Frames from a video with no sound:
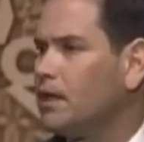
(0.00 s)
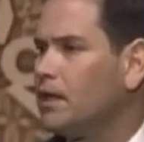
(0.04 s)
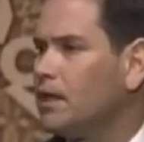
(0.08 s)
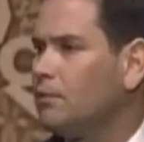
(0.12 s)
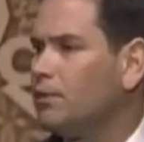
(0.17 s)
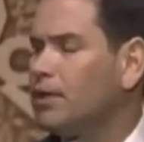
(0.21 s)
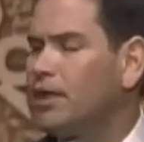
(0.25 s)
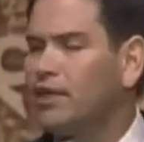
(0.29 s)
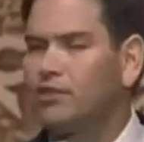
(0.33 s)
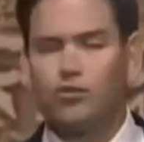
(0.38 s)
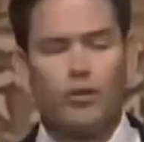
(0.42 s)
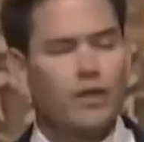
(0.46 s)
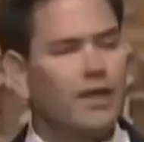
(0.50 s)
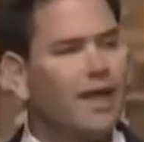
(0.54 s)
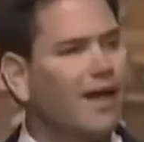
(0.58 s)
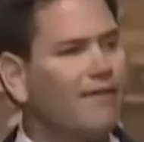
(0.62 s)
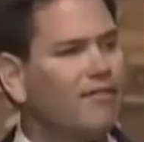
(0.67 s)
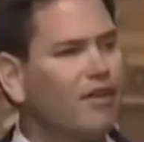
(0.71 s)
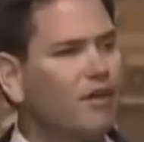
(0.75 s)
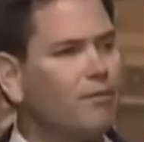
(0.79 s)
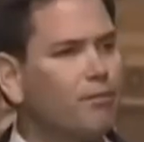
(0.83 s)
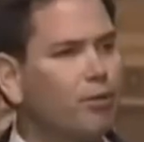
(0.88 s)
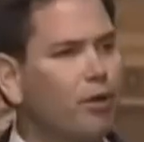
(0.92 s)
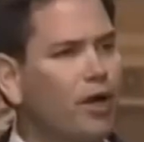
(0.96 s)
Because we have
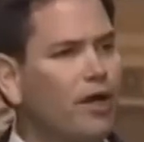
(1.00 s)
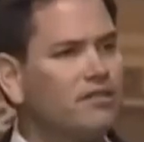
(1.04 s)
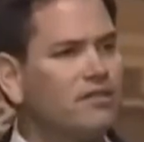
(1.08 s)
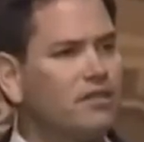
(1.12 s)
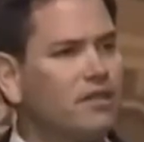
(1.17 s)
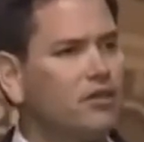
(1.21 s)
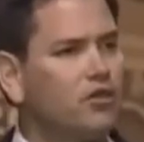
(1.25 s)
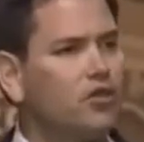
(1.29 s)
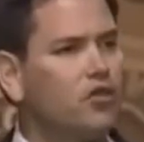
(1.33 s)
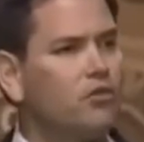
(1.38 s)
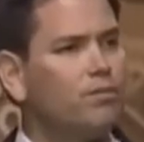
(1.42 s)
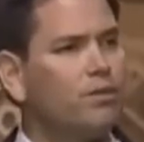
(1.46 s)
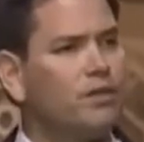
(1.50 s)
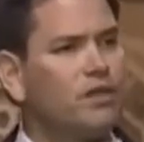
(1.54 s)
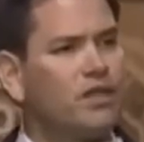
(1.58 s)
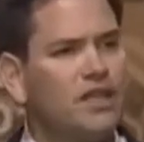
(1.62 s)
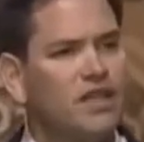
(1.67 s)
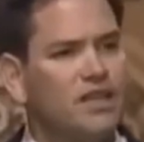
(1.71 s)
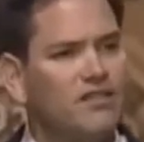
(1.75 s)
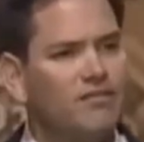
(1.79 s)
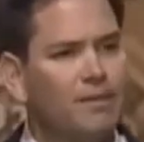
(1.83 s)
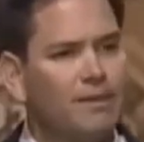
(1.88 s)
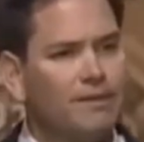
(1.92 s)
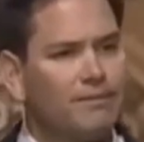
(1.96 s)
a president who
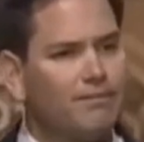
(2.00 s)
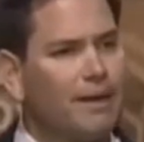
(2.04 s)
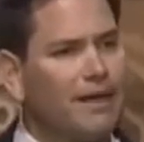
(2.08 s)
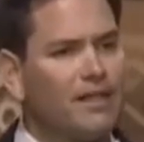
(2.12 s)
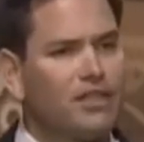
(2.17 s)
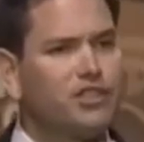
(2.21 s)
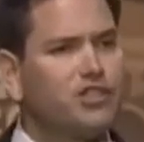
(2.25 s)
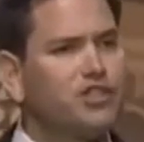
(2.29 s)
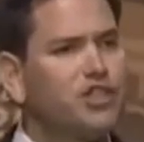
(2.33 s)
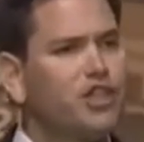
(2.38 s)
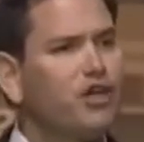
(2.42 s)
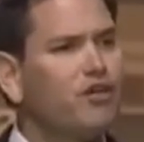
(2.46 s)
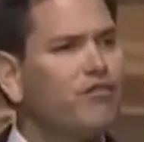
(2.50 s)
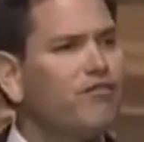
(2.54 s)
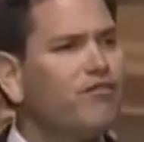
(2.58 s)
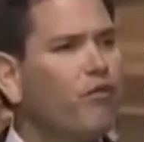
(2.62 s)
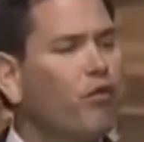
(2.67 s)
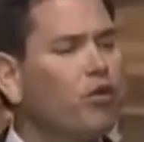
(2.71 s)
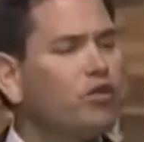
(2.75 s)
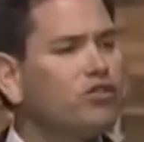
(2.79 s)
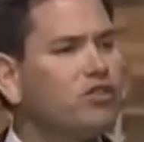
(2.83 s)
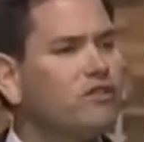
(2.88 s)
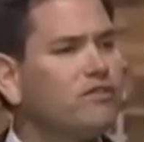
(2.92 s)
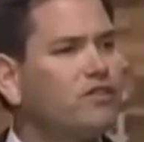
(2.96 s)
believed that by the sheer
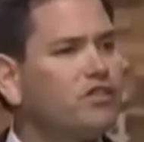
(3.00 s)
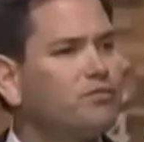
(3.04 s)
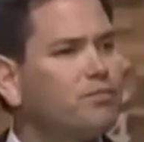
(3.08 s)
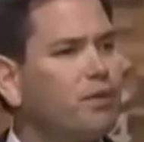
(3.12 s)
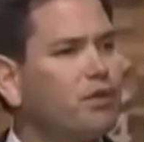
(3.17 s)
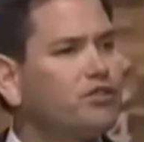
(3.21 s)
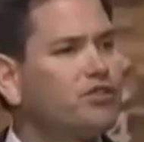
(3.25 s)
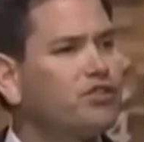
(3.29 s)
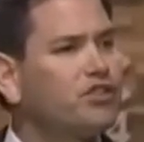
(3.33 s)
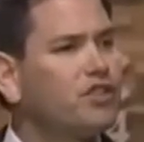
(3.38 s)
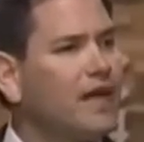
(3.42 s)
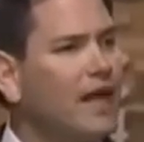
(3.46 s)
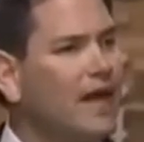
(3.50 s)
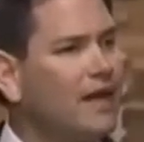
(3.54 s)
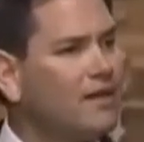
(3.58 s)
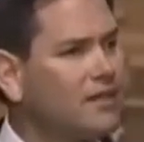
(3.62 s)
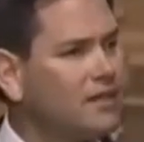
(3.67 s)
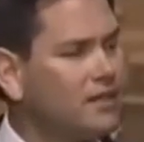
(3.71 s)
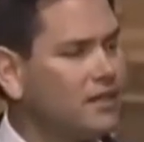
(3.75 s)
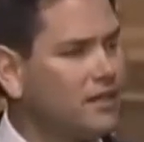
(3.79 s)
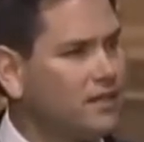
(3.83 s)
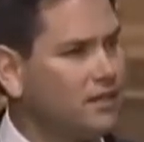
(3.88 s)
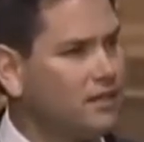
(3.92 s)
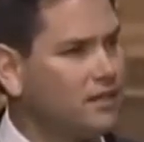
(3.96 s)
force of his
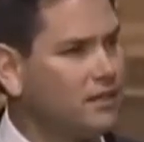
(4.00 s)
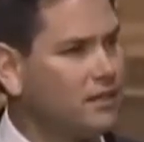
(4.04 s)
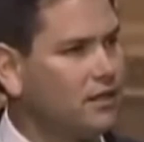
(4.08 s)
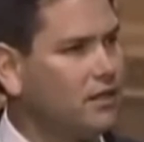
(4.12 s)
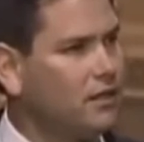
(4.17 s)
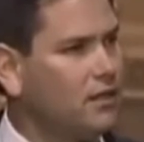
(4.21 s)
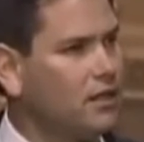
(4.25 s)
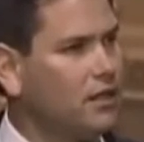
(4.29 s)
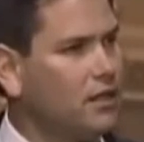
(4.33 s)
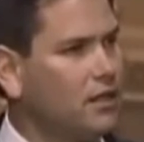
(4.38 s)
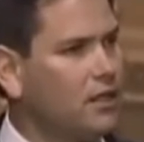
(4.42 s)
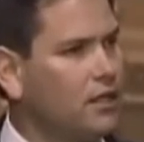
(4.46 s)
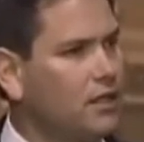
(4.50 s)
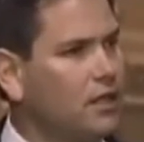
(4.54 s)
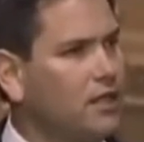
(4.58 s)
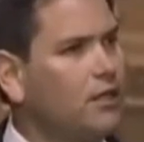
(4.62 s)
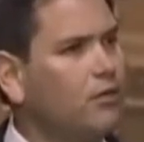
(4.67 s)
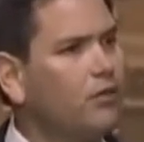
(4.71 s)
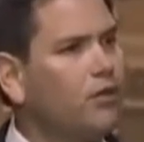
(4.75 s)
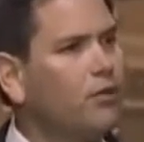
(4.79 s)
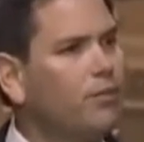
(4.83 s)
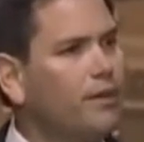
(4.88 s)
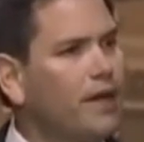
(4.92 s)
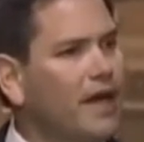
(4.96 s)
personality, he
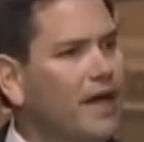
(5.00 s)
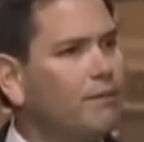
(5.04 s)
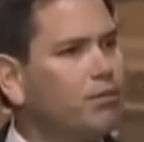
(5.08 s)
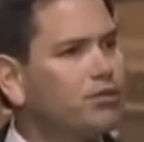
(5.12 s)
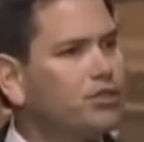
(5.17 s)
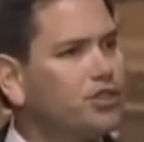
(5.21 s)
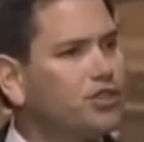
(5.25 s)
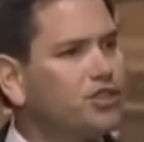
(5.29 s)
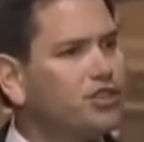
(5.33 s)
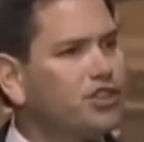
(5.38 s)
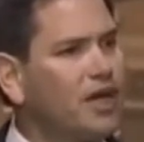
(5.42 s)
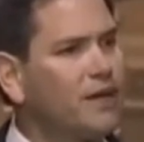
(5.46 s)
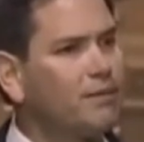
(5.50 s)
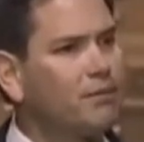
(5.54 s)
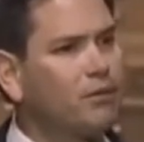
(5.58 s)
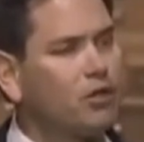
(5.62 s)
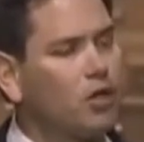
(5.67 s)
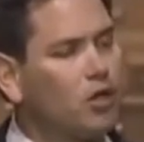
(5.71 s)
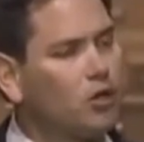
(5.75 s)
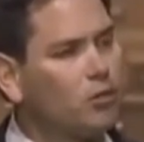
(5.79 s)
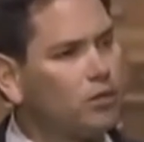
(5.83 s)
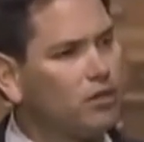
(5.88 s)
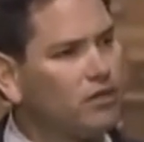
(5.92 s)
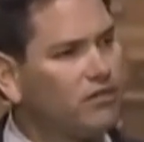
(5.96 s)
would be able to shape
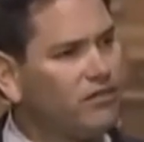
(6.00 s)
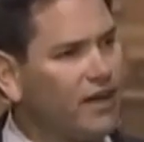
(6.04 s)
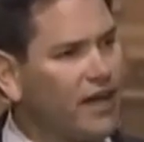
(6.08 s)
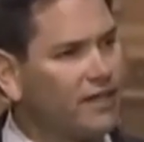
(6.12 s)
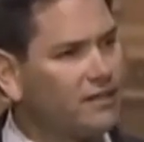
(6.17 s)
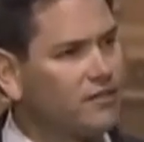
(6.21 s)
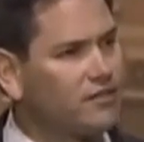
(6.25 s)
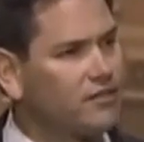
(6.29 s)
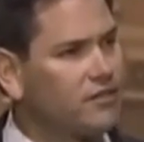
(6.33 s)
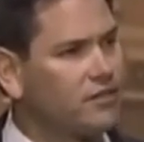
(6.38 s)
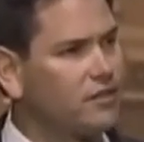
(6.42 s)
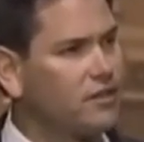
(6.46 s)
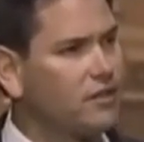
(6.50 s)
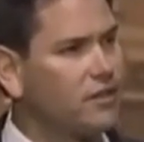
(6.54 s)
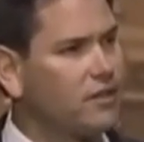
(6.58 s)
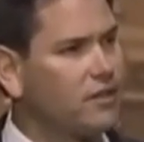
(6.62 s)
global events.